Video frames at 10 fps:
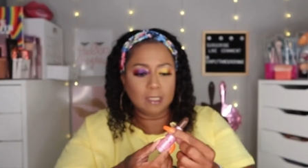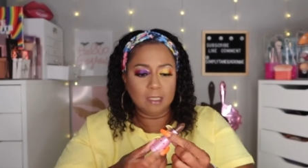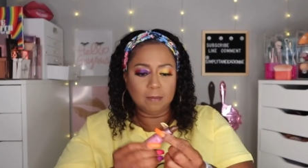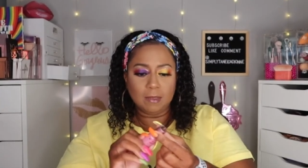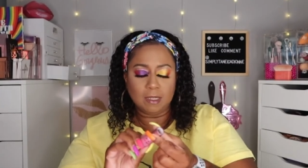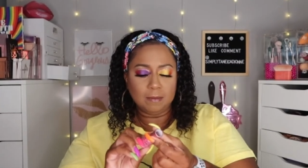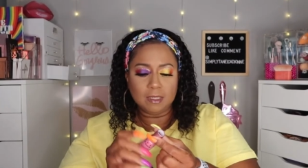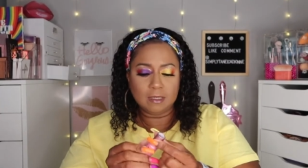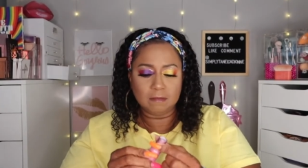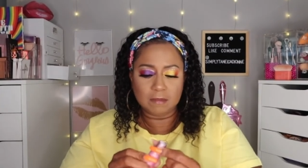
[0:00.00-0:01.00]
it's a lip balm.
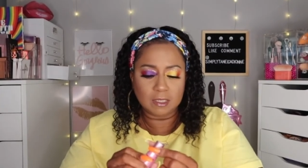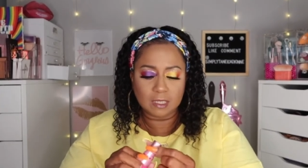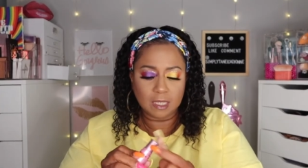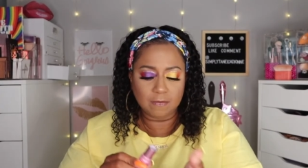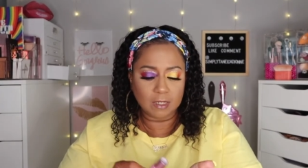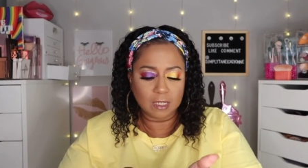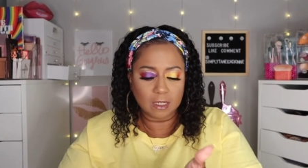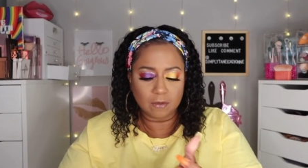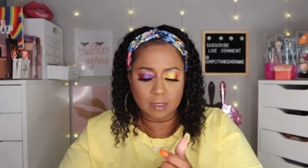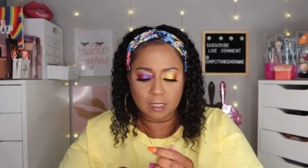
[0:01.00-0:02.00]
It doesn't have any
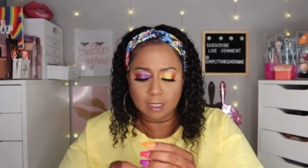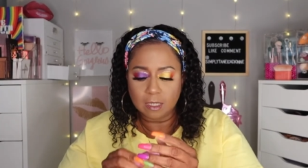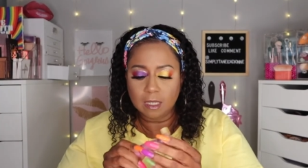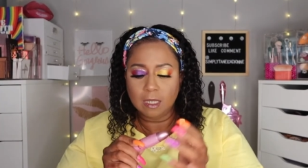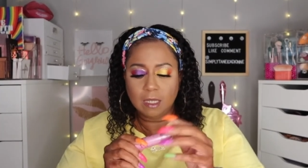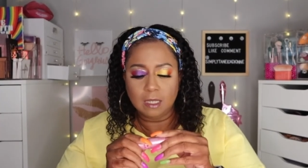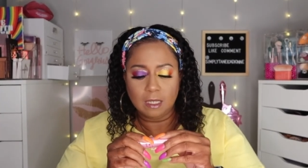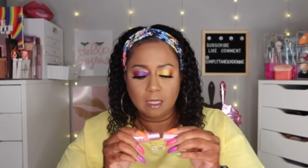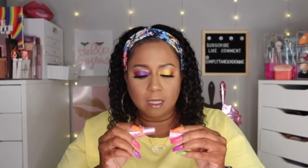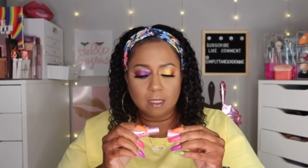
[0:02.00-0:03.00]
color or anything.
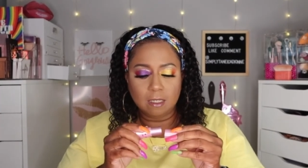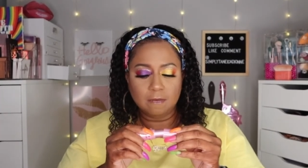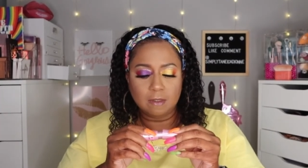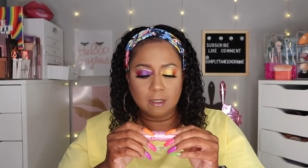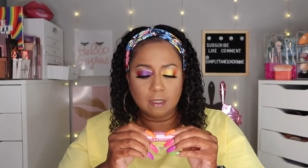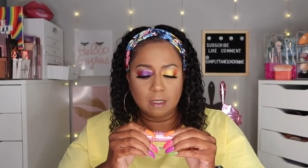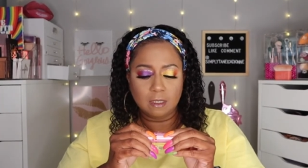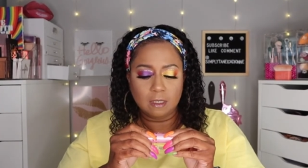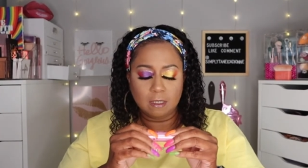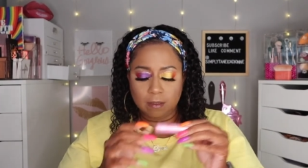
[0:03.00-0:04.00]
I love the...
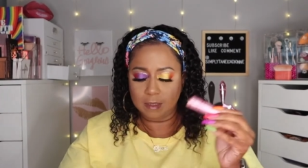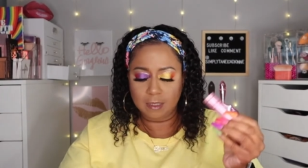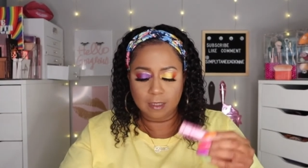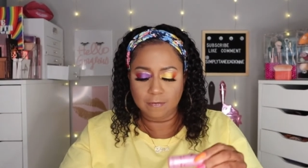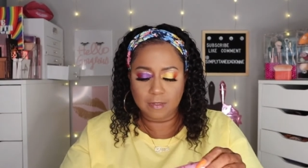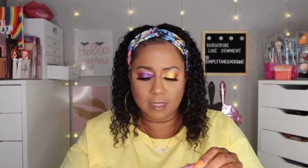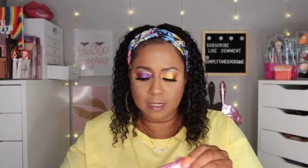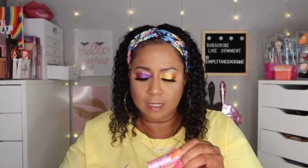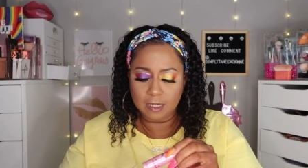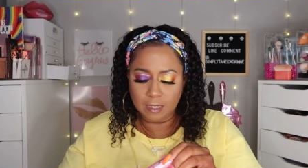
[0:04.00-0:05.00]
I love
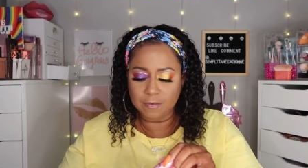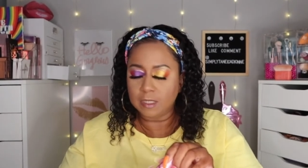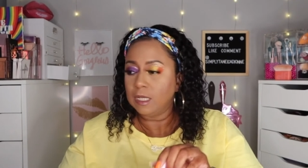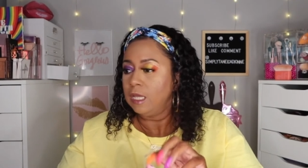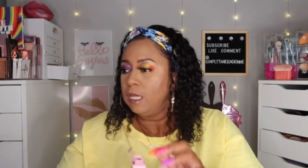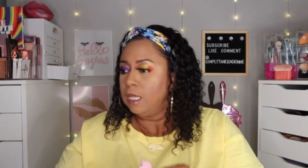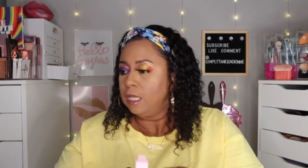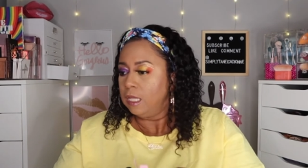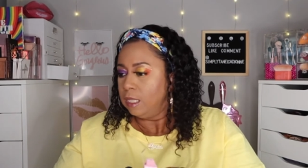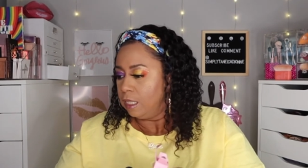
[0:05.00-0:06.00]
that. Love it.
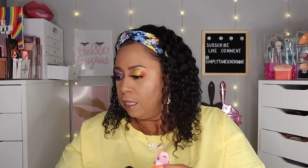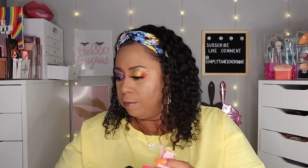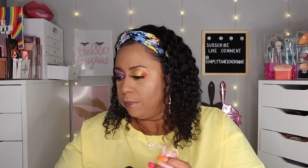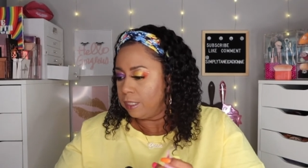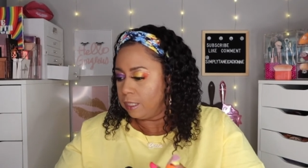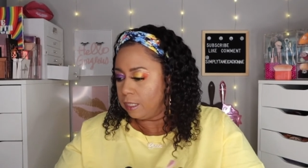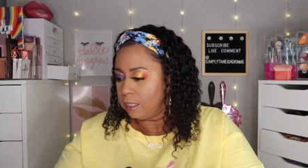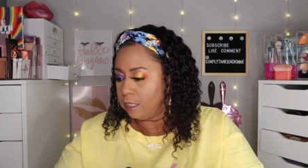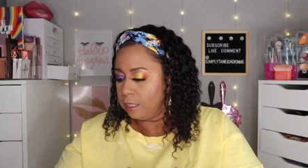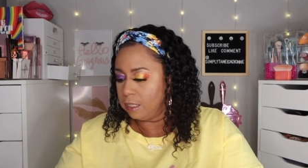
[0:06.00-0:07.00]
But,
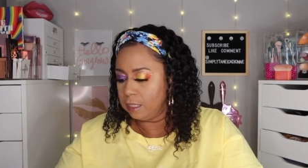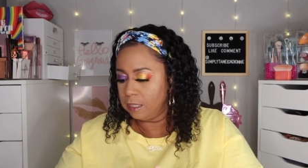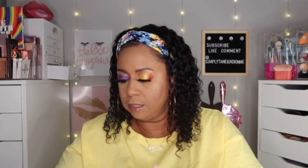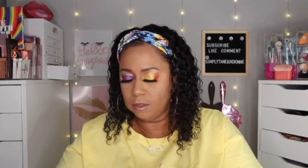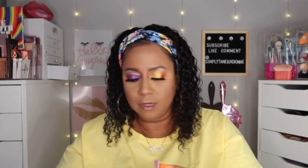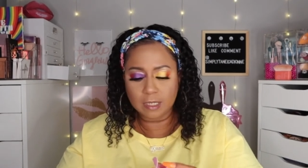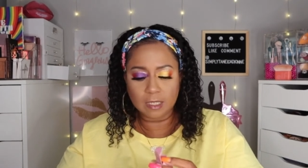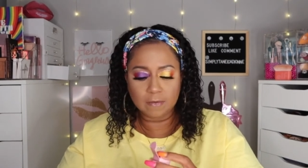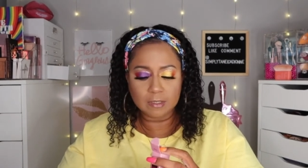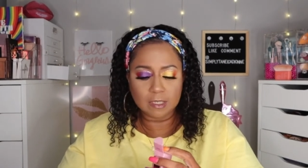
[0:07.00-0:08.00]
uh, you know, I
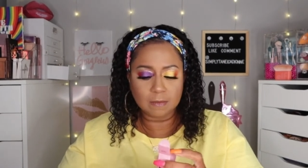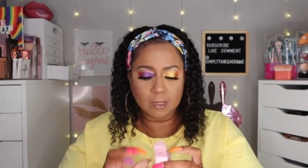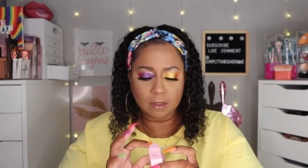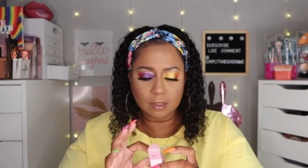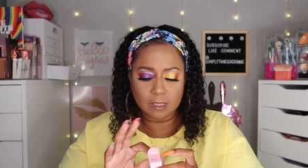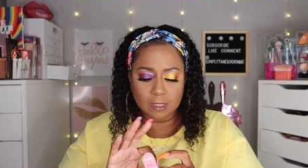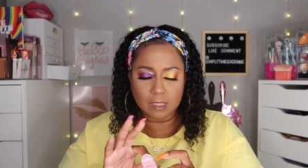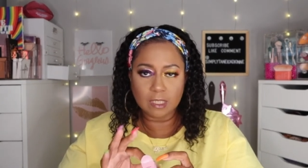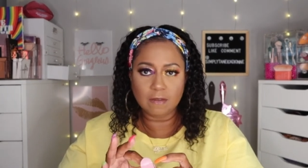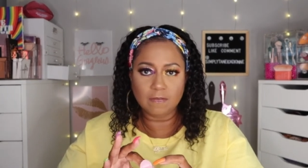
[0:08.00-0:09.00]
didn't even smell to
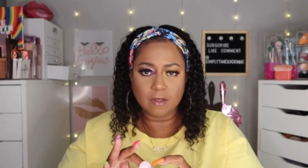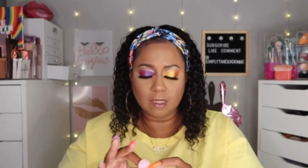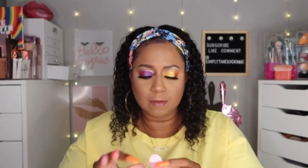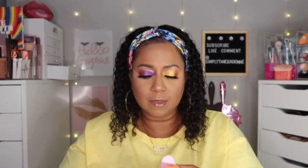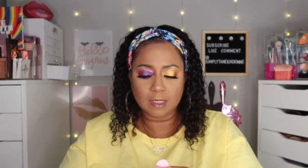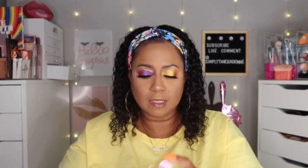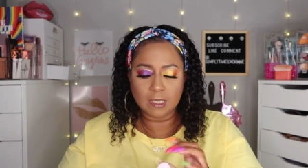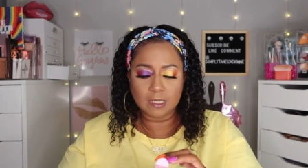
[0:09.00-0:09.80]
see if, um, because they